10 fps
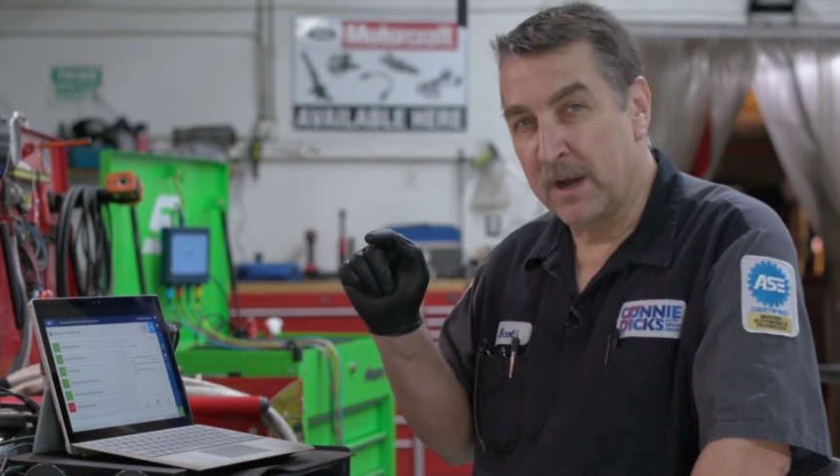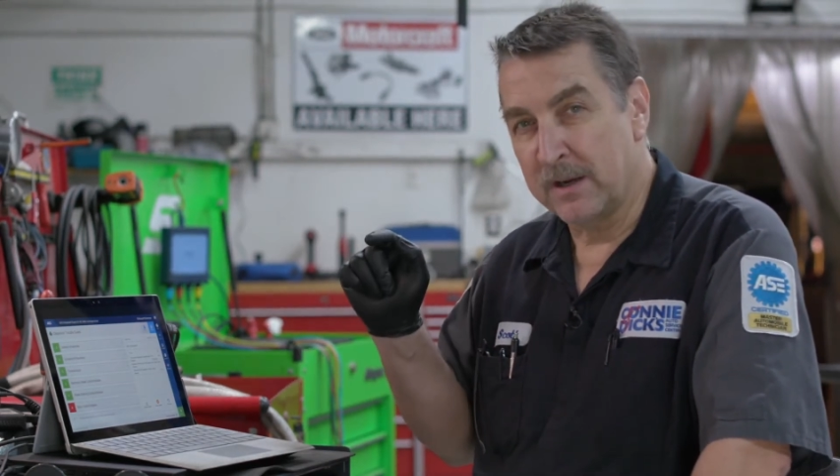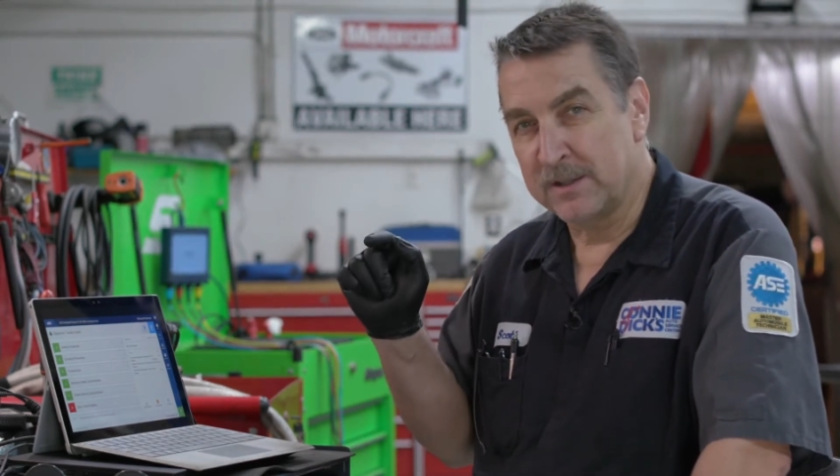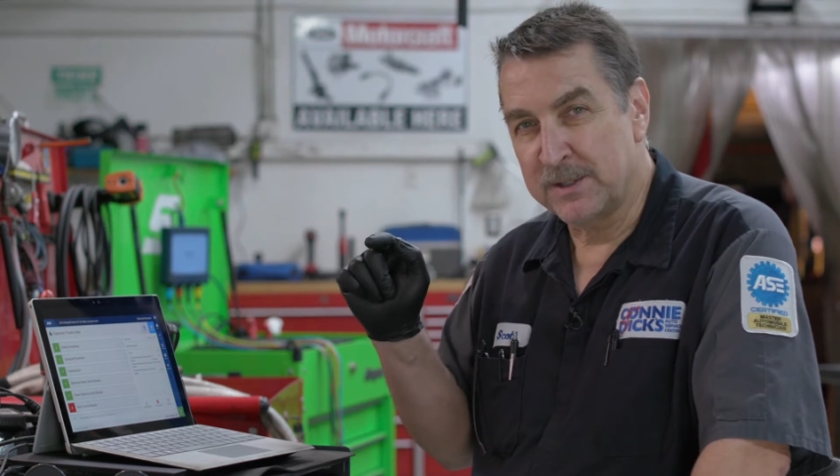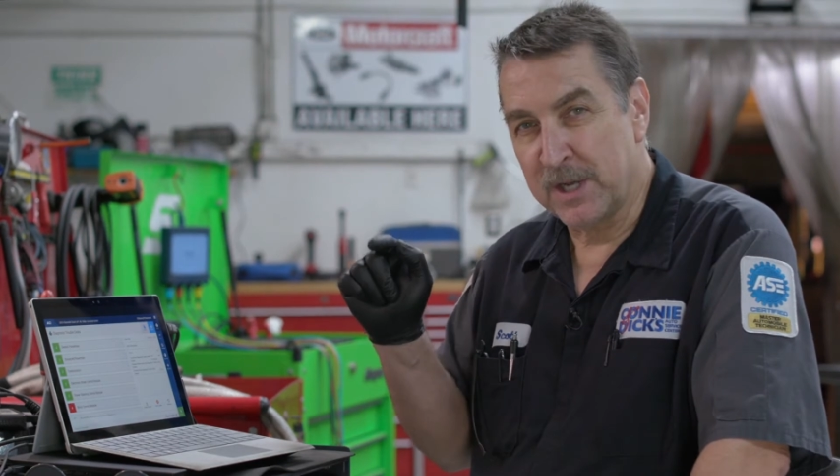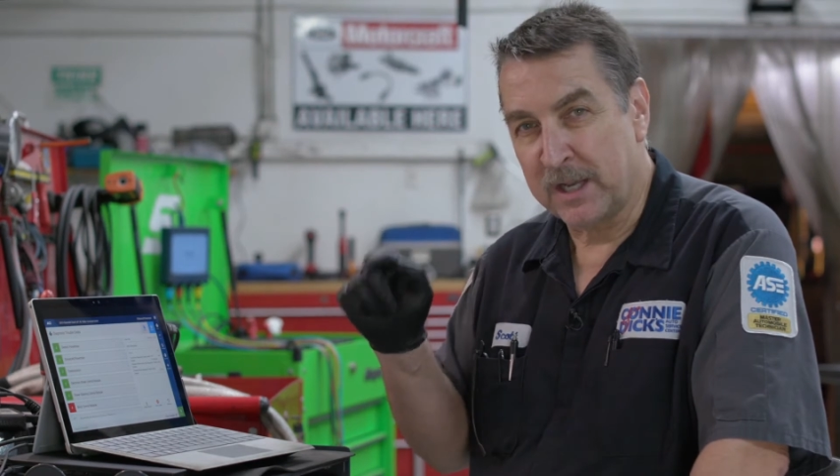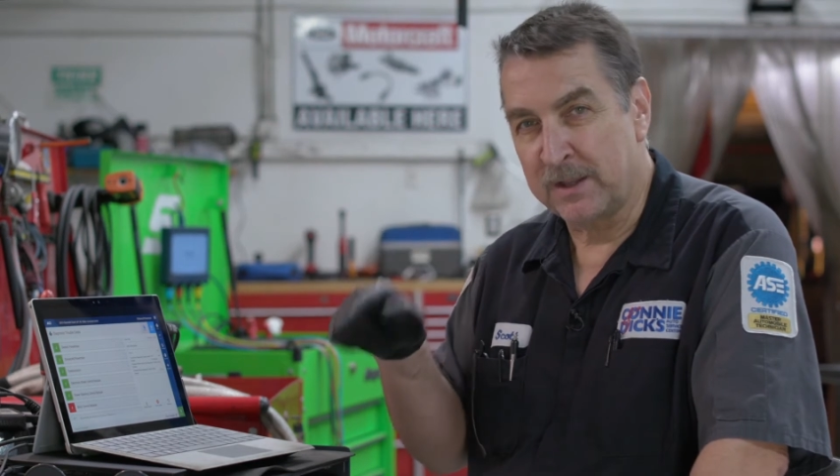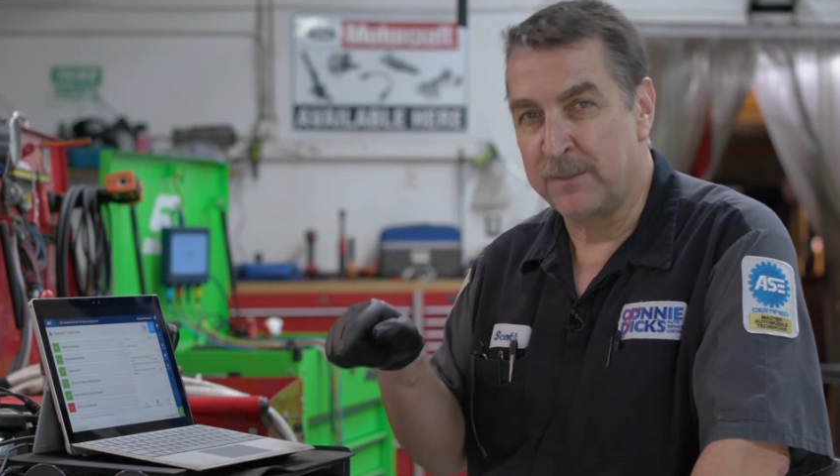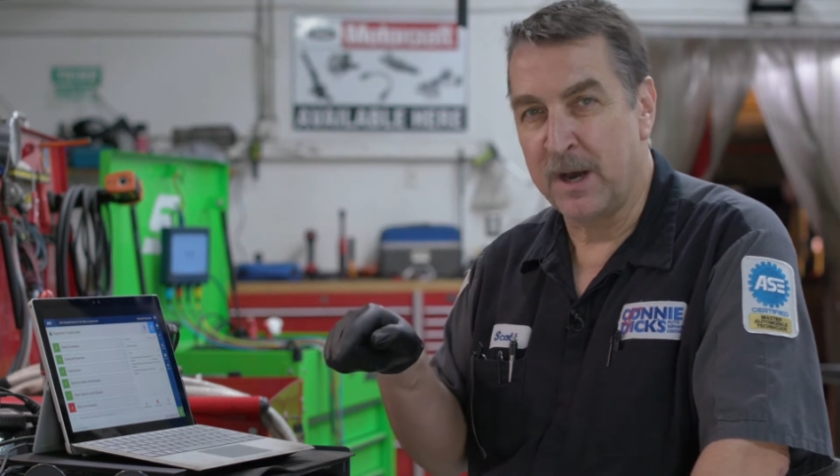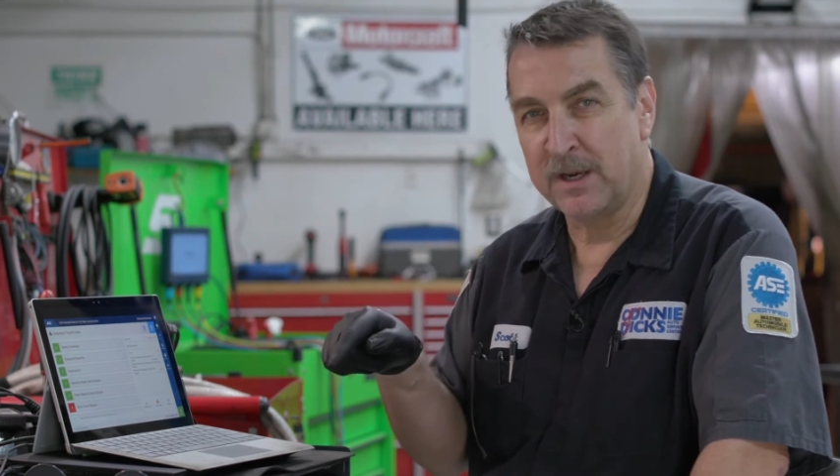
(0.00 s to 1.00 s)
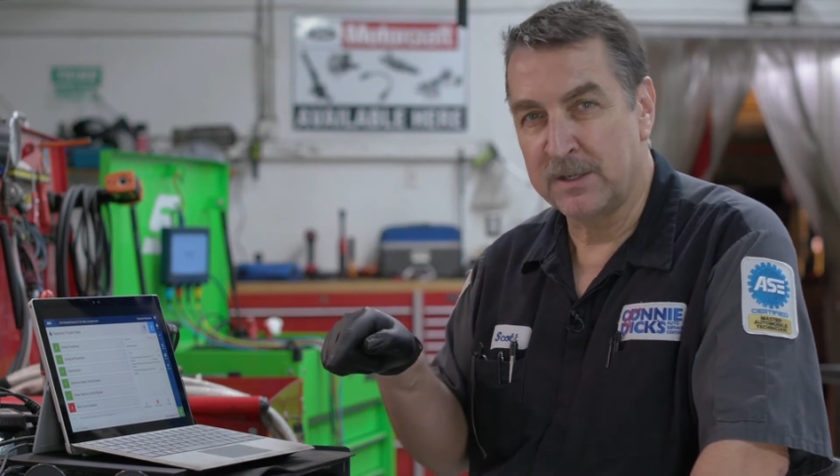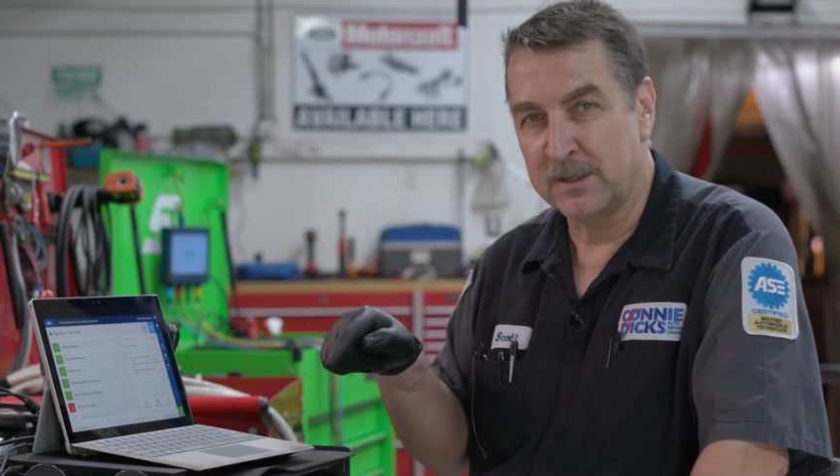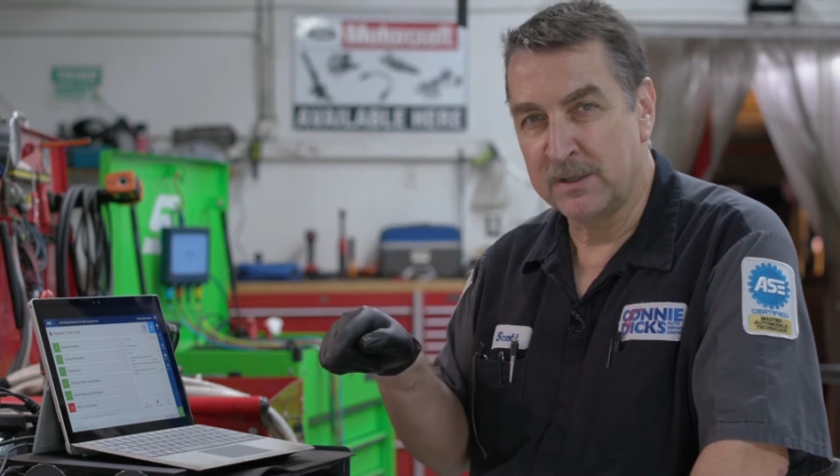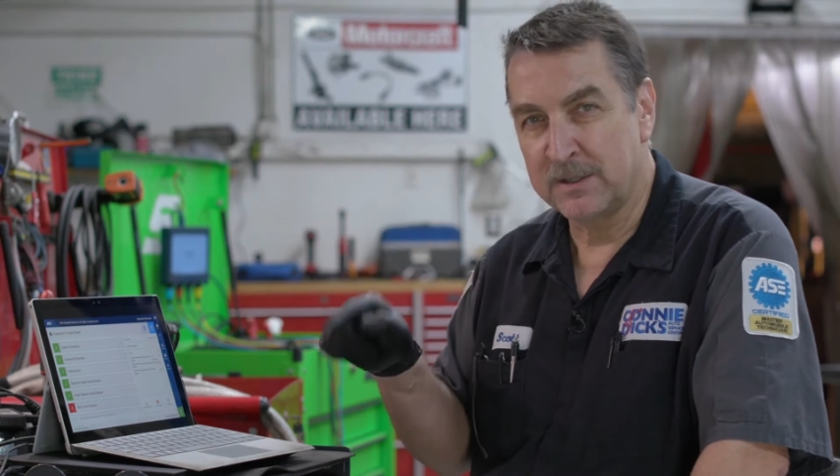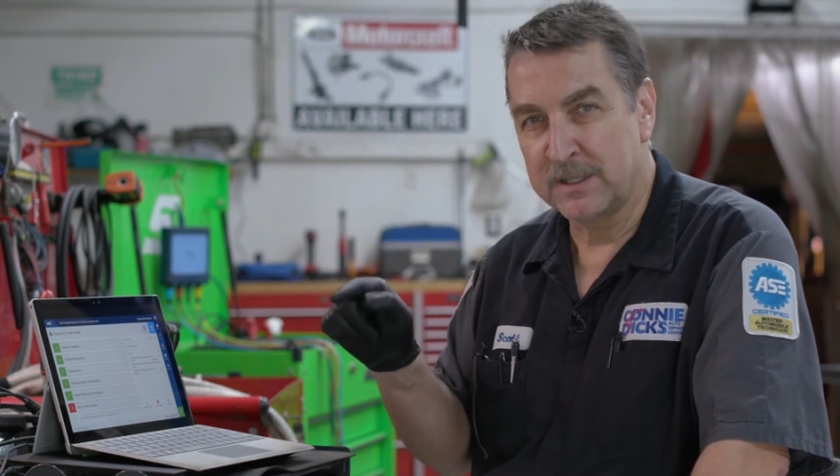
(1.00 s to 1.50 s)
out and check the
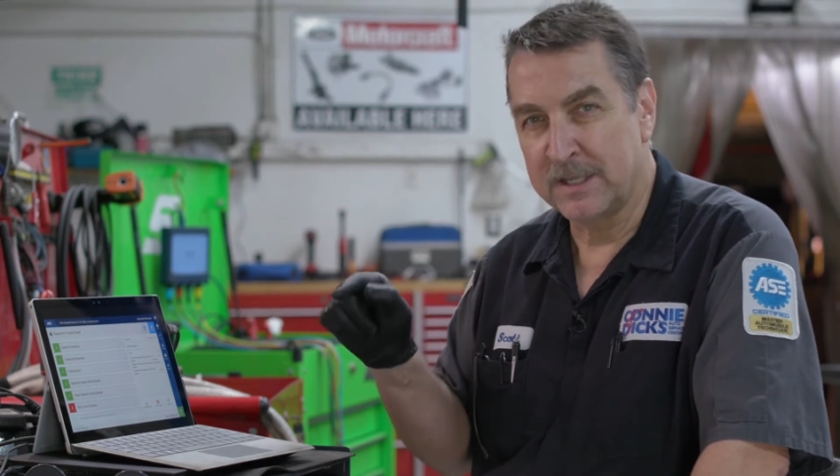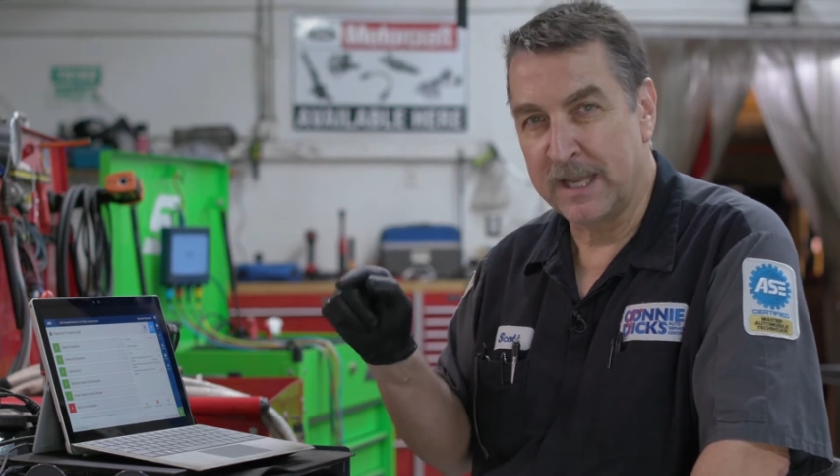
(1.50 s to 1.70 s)
monitors